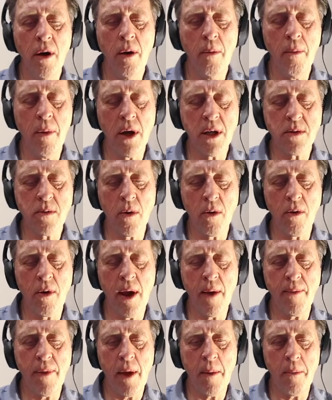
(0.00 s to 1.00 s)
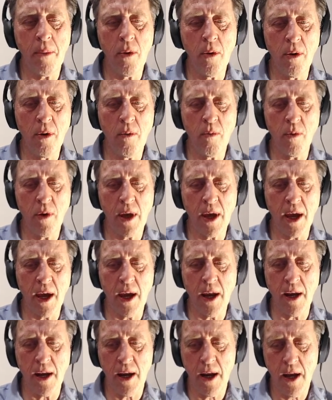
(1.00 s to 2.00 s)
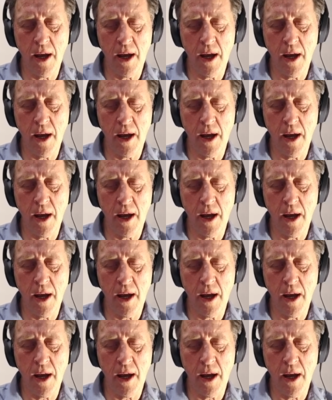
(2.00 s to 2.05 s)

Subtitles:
Might as well grab that pawn if we can.